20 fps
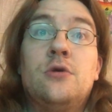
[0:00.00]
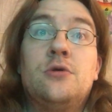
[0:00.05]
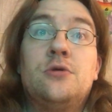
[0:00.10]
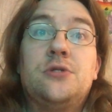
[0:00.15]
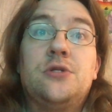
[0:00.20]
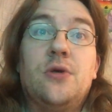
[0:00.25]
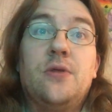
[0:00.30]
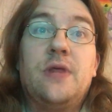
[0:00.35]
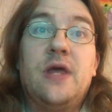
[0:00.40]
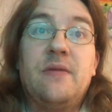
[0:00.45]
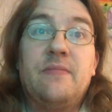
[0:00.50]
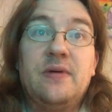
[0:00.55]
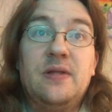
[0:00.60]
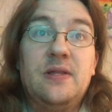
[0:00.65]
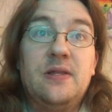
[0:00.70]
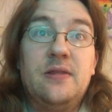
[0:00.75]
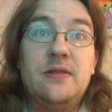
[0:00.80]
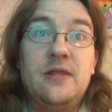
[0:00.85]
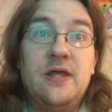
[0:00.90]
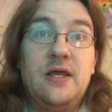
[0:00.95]
So
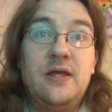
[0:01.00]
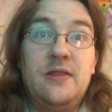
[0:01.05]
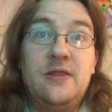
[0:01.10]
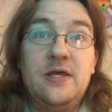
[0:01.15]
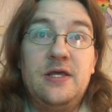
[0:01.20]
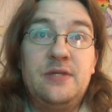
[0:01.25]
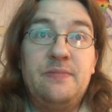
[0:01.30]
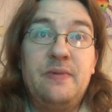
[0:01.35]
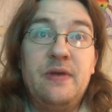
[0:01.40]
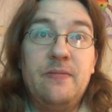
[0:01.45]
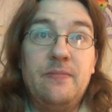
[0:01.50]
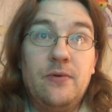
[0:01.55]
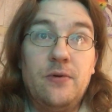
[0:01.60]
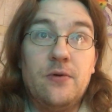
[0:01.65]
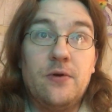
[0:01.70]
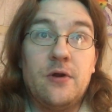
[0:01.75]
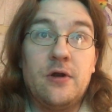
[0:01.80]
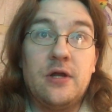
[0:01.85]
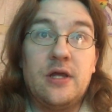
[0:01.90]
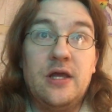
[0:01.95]
these
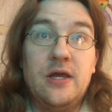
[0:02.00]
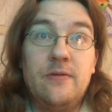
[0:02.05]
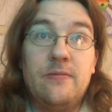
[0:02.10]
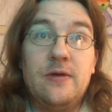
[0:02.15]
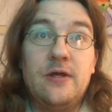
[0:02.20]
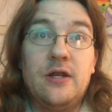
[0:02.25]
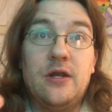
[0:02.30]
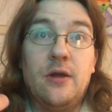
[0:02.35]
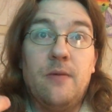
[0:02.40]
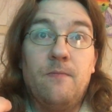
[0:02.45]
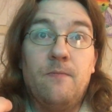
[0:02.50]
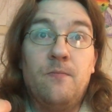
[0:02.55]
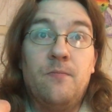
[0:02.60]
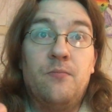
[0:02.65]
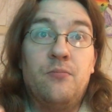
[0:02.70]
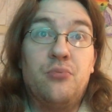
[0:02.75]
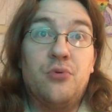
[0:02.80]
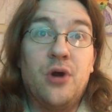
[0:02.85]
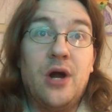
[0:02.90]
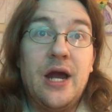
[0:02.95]
people are given
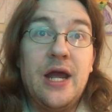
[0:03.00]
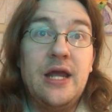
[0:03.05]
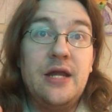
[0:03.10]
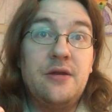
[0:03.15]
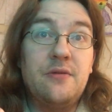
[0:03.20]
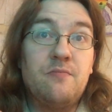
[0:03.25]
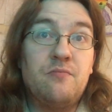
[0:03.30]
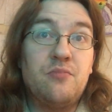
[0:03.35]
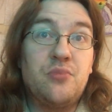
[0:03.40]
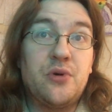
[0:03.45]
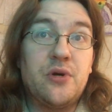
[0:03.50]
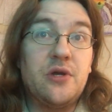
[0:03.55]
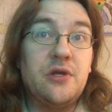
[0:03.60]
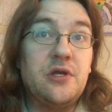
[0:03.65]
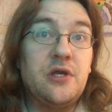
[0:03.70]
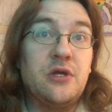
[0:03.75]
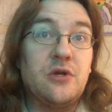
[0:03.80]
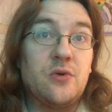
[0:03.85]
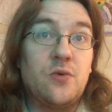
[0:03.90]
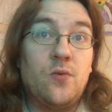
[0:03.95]
bright,
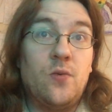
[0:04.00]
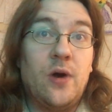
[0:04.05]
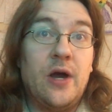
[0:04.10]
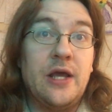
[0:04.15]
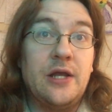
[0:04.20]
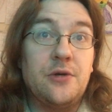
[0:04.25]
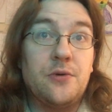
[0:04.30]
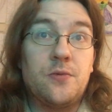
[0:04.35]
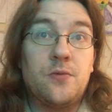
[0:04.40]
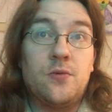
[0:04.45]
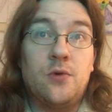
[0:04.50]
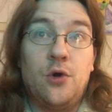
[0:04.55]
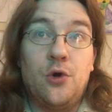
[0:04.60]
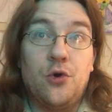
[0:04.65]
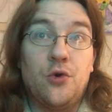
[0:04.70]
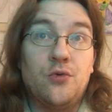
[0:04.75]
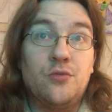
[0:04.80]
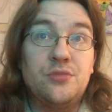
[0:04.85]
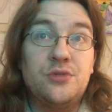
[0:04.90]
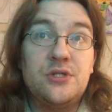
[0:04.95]
brilliant white
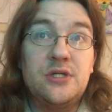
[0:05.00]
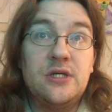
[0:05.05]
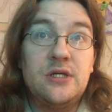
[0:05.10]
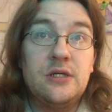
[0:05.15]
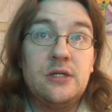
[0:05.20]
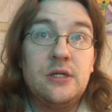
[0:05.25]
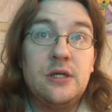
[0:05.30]
robes,